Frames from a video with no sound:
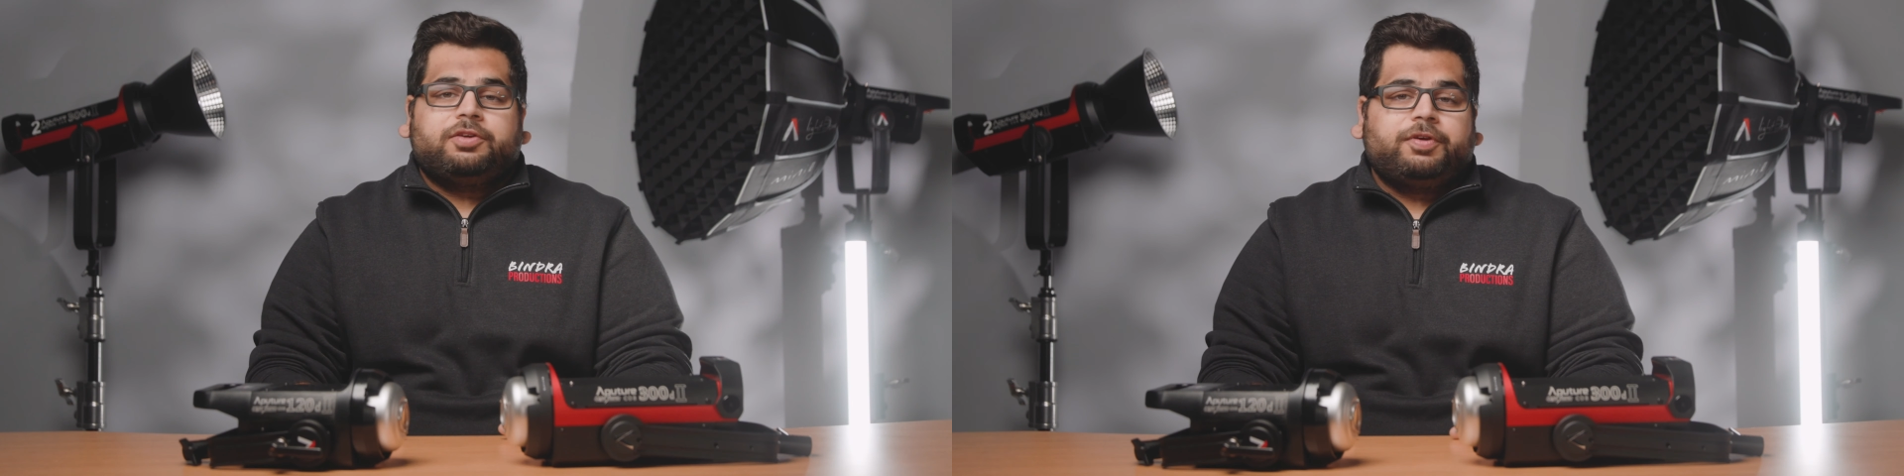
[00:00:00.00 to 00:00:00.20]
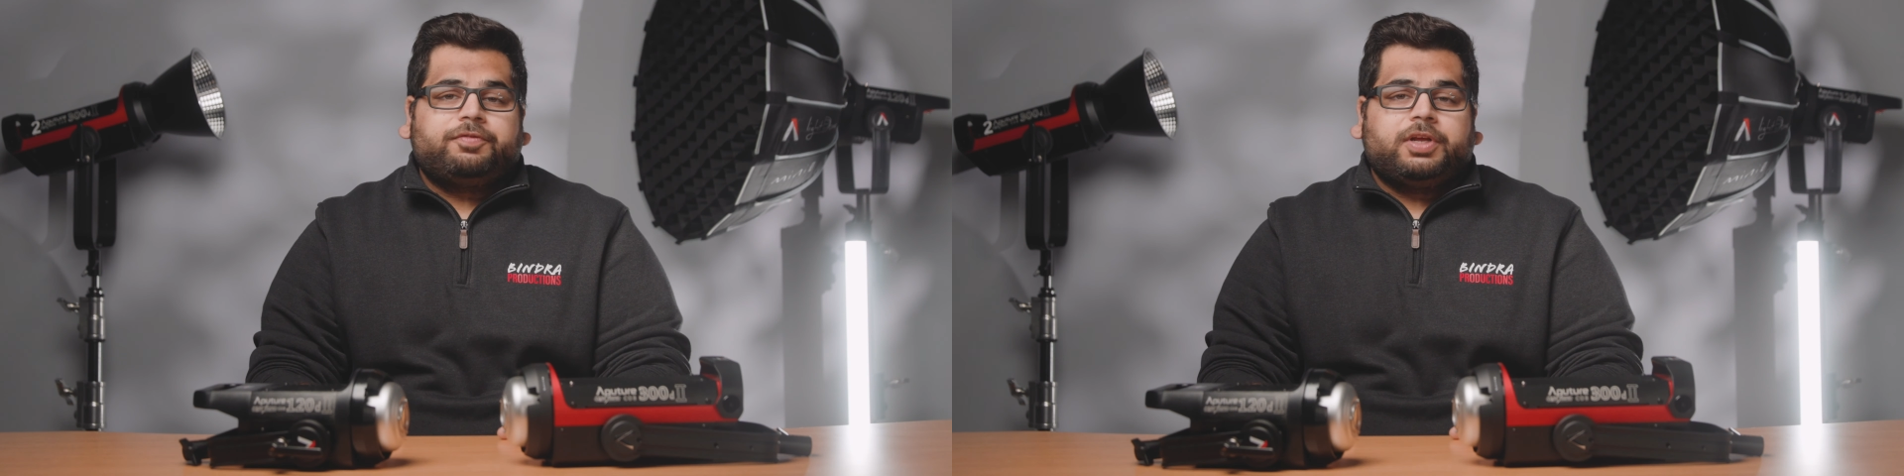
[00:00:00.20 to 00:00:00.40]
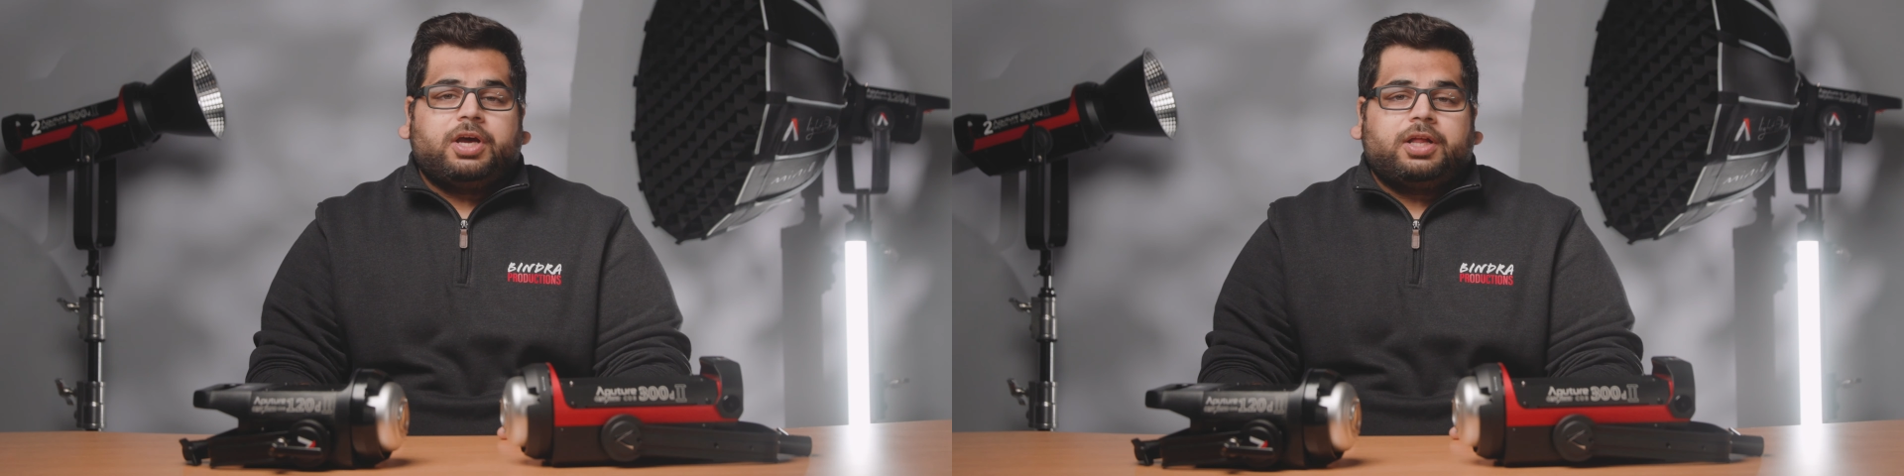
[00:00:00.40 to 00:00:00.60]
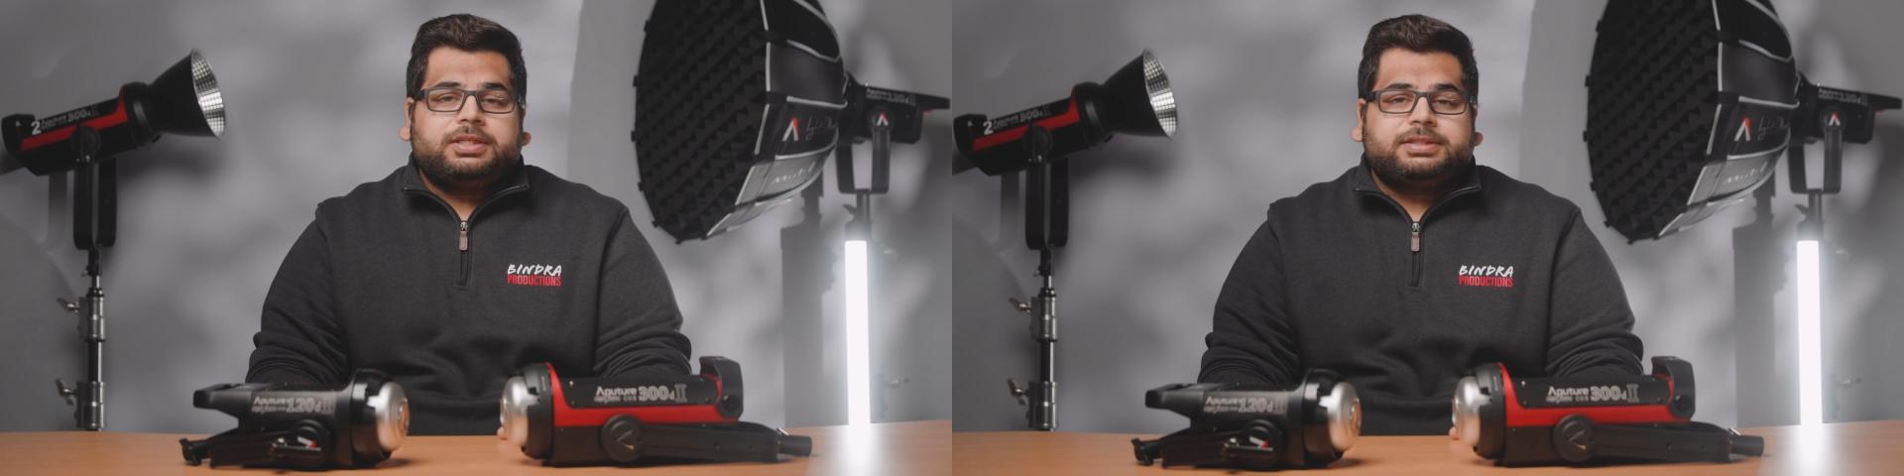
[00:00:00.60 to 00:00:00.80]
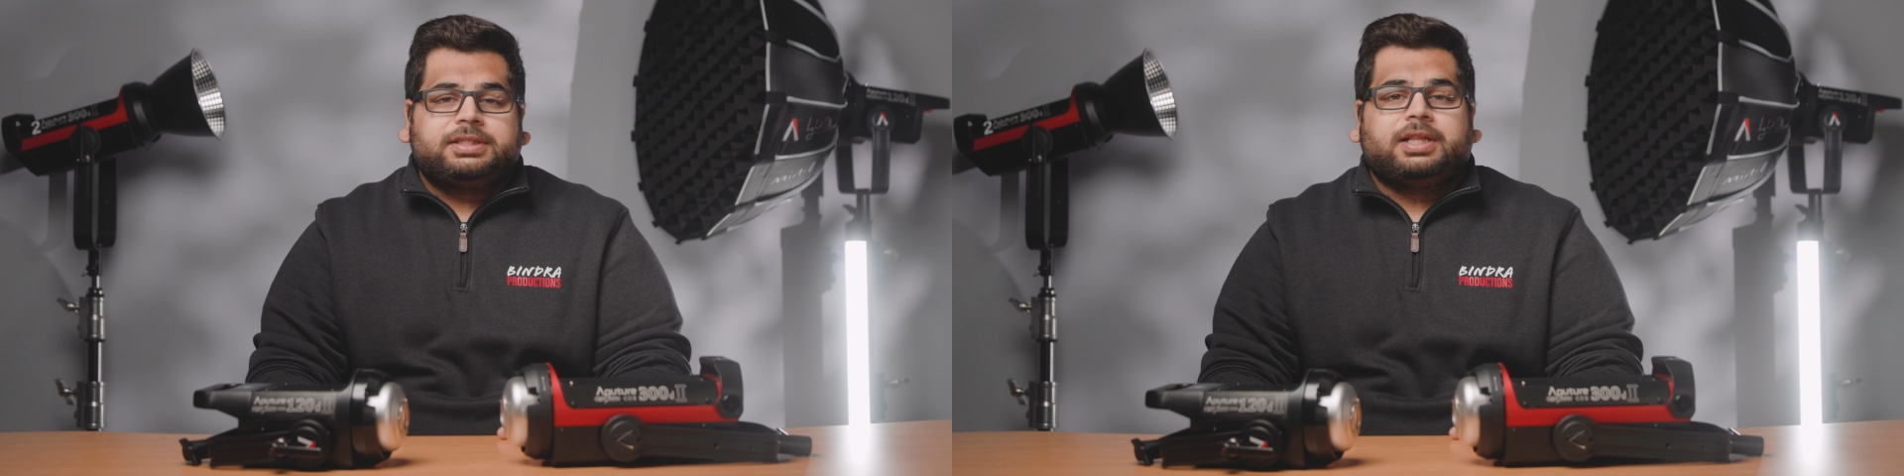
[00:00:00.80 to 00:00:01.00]

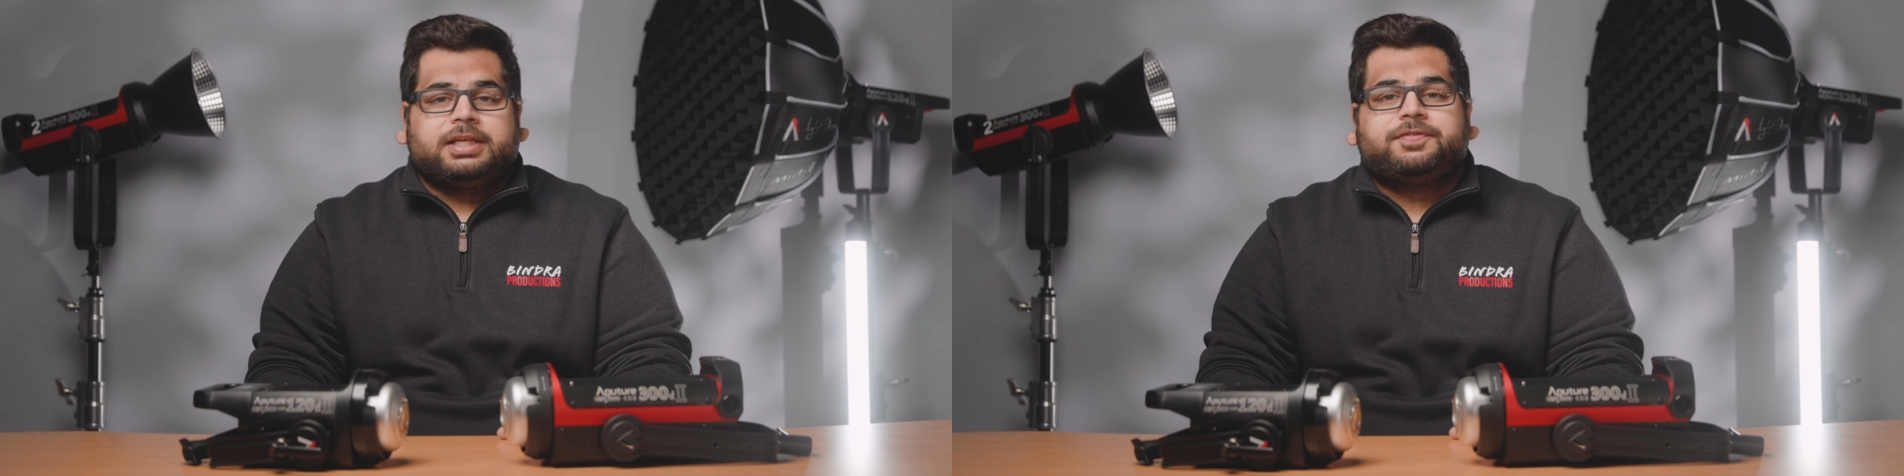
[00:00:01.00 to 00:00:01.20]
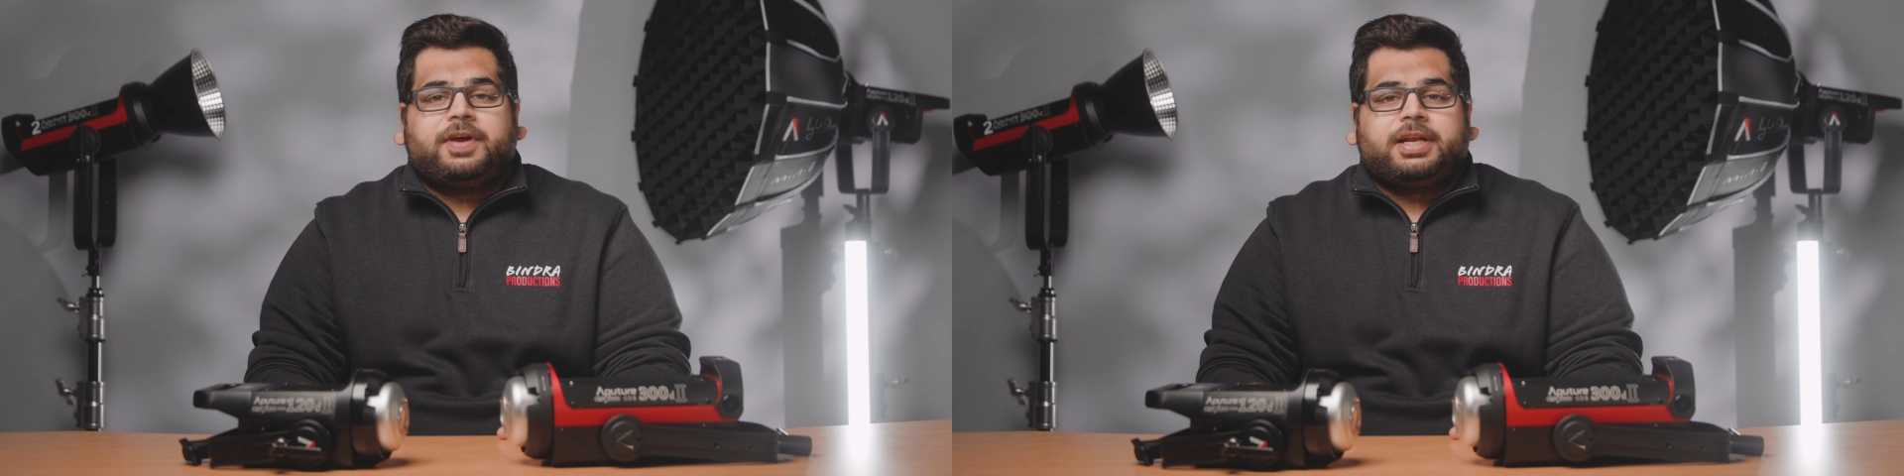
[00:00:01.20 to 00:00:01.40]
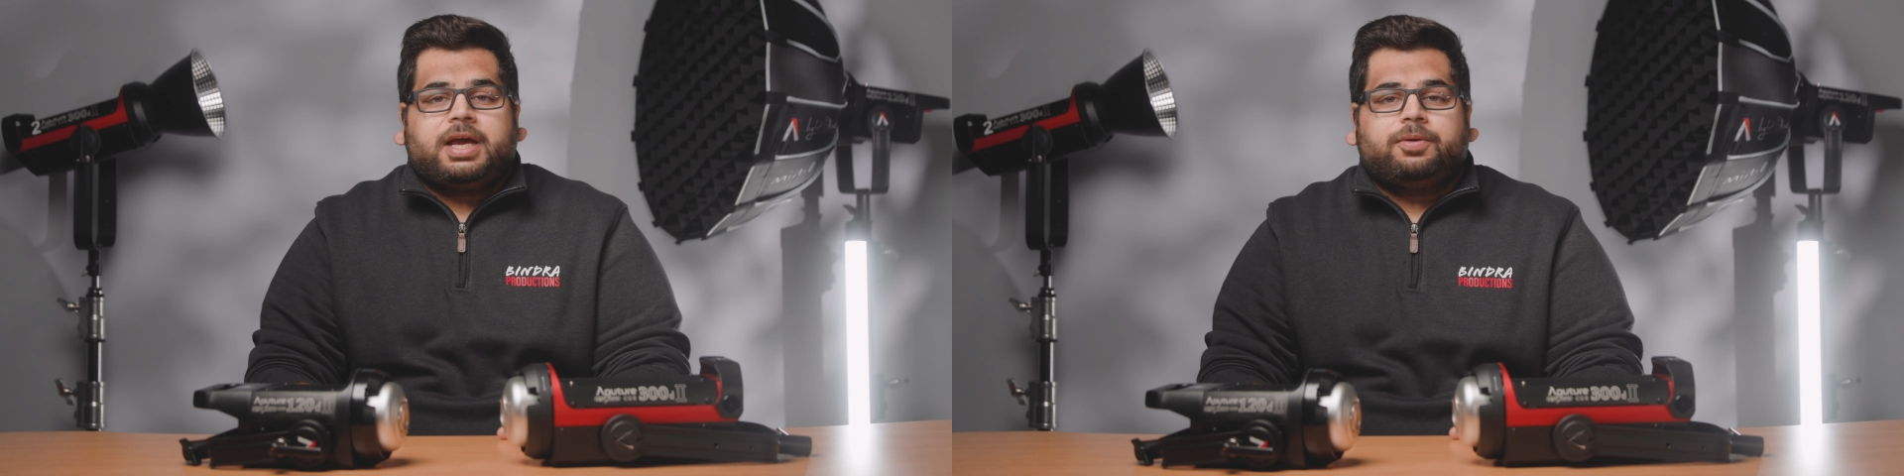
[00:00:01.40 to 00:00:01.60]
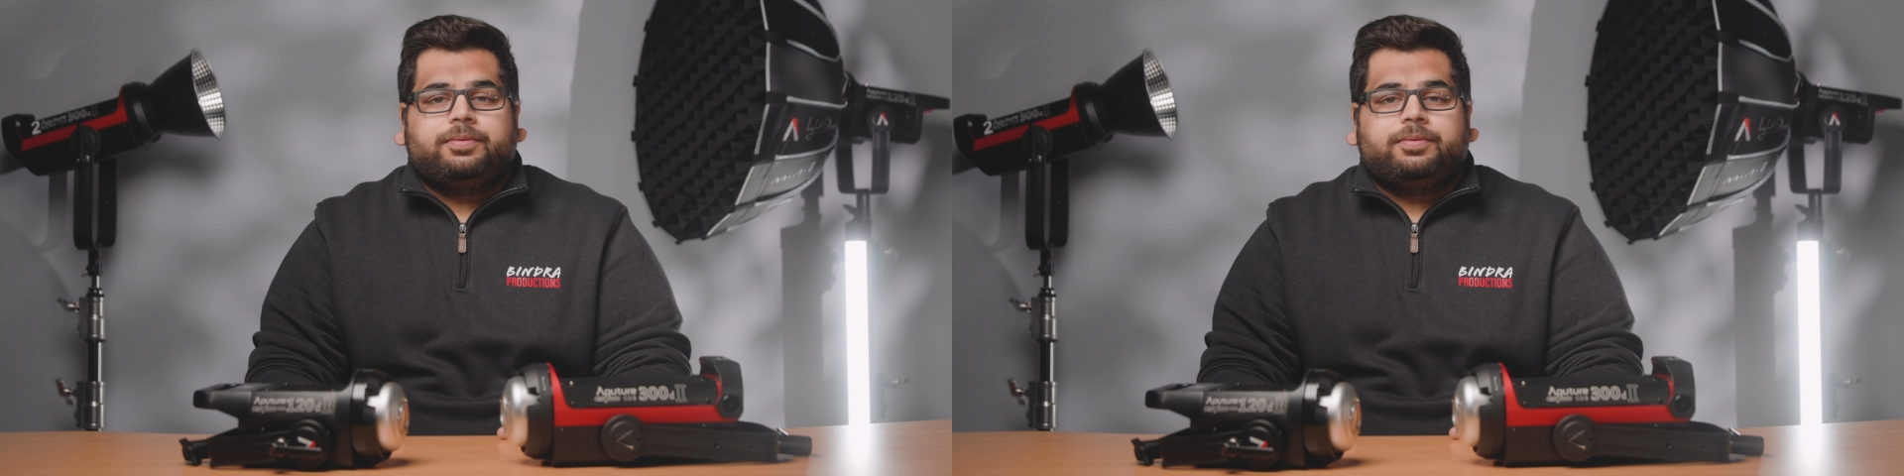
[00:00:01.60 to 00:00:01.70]
$50? Let's find out.